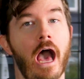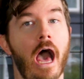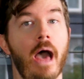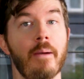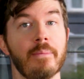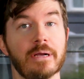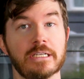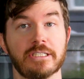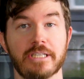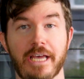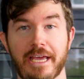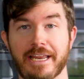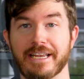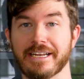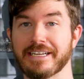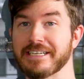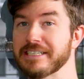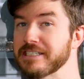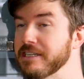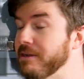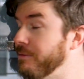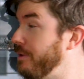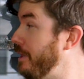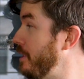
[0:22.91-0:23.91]
I'm excited
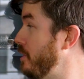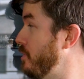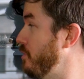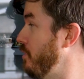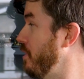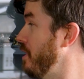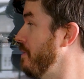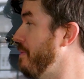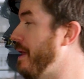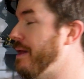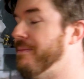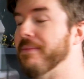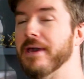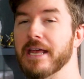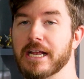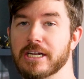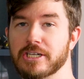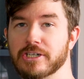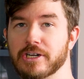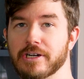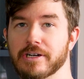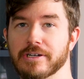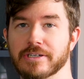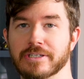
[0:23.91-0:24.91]
because I'm going to show you my
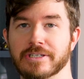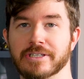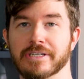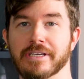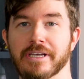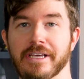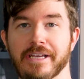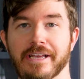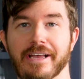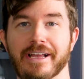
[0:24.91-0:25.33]
miniatures,